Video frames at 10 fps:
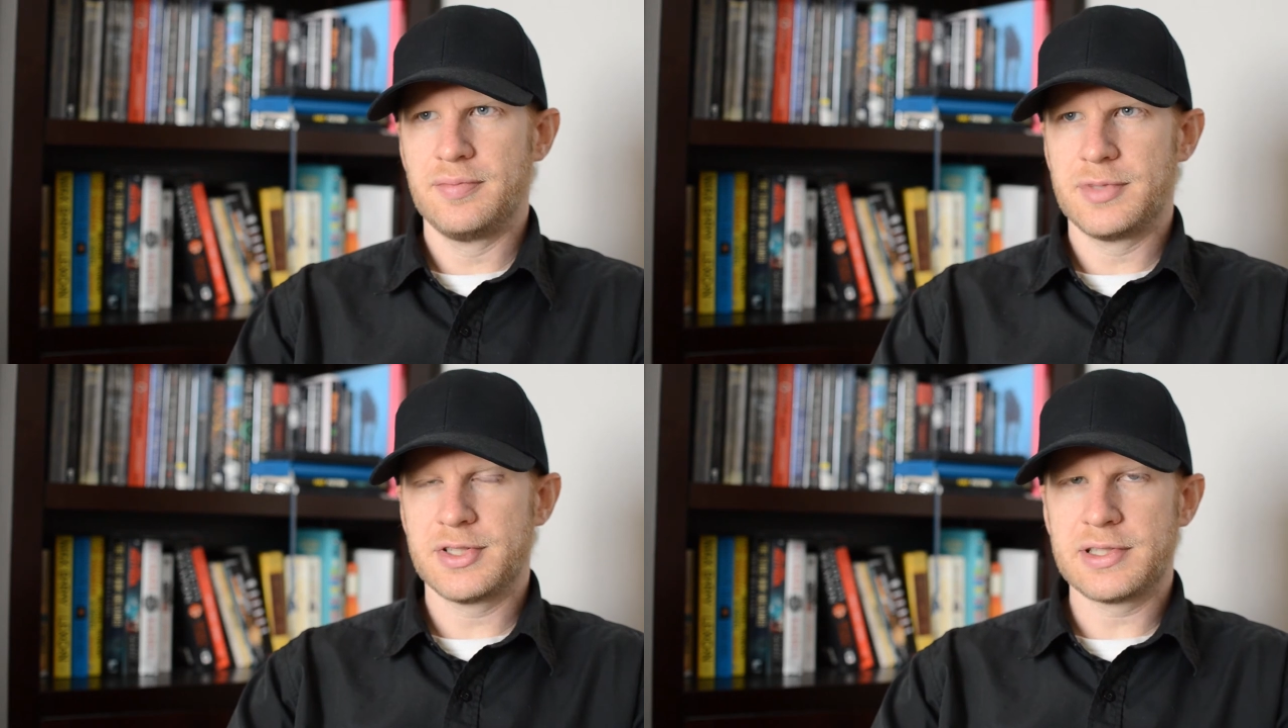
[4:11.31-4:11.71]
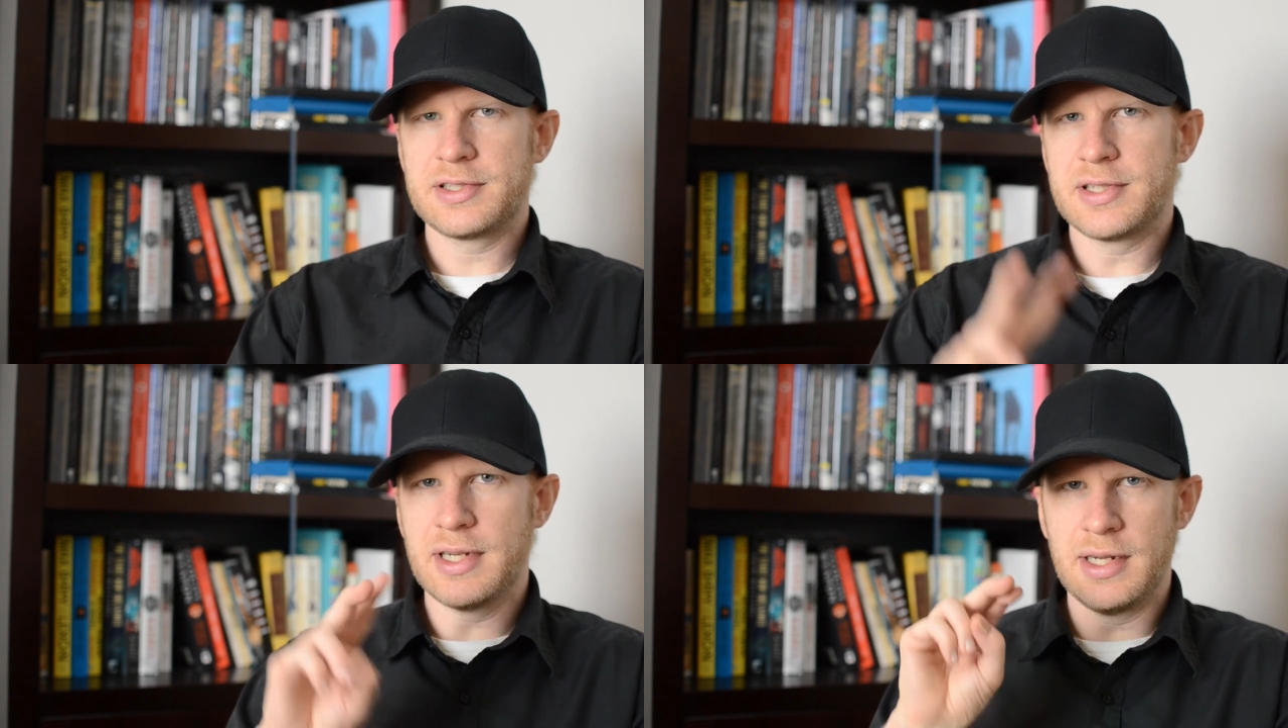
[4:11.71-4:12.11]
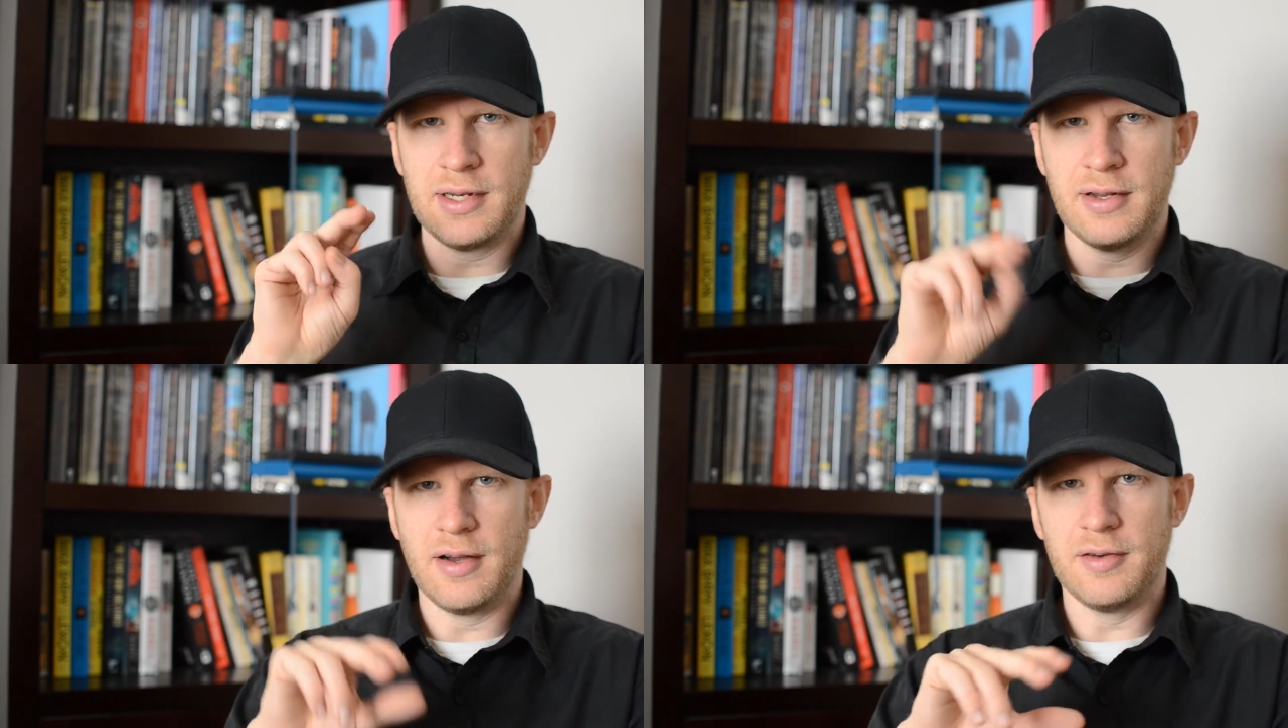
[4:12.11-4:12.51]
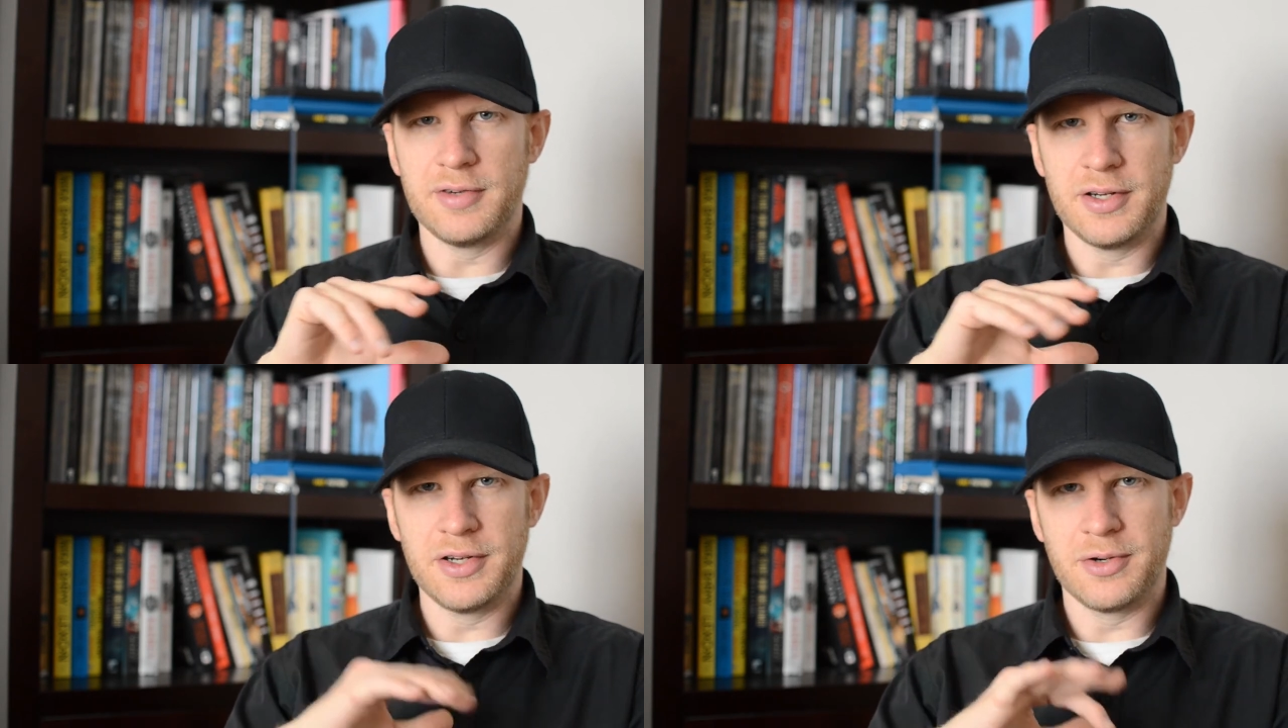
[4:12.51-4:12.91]
scene of
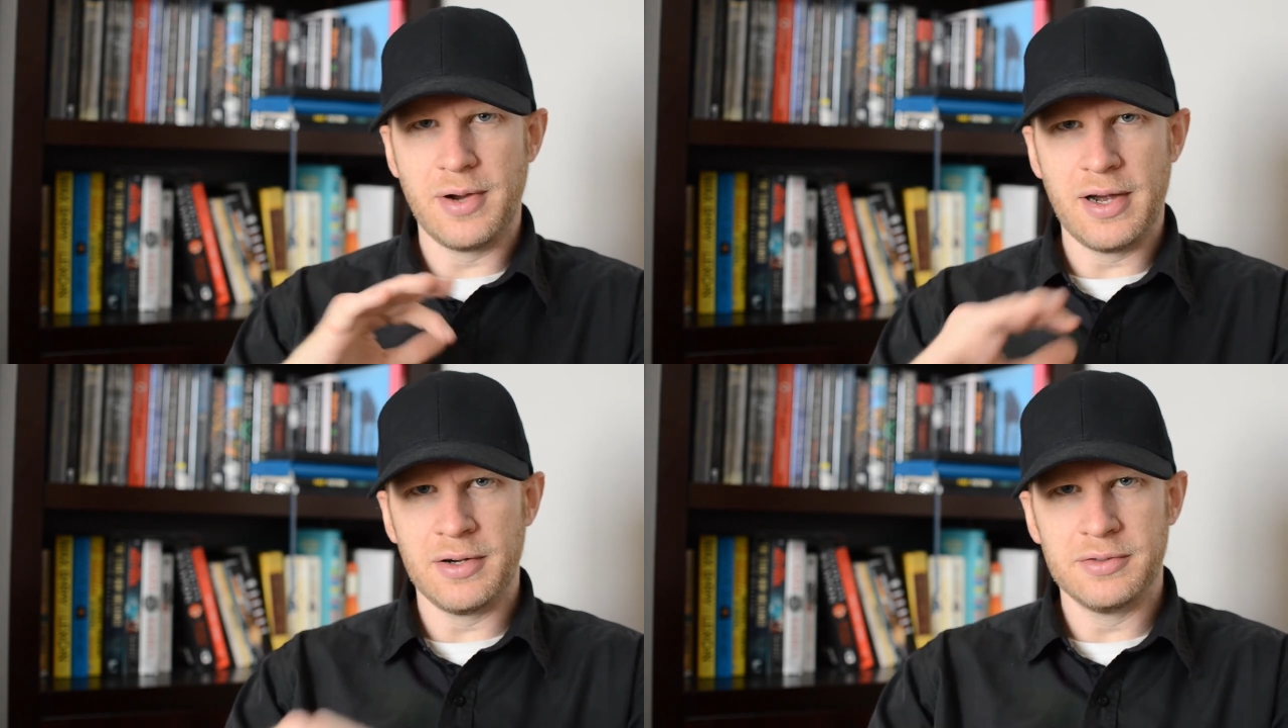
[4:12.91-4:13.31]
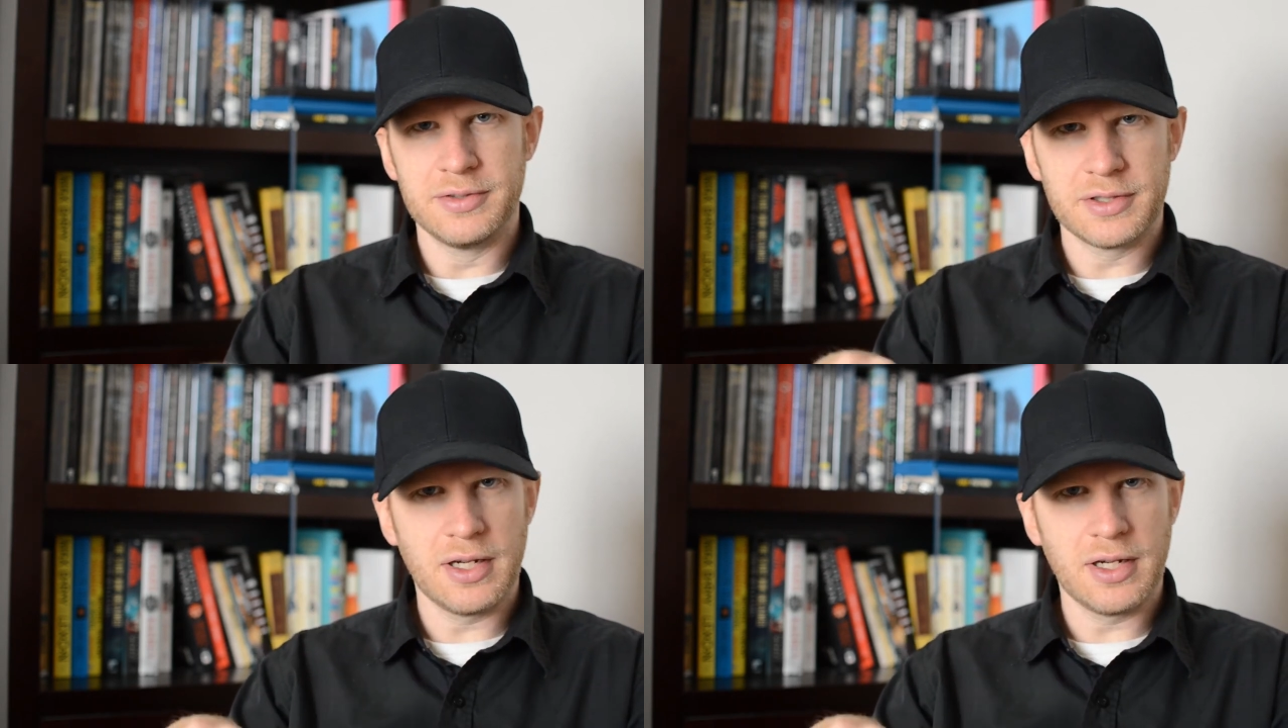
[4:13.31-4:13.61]
underground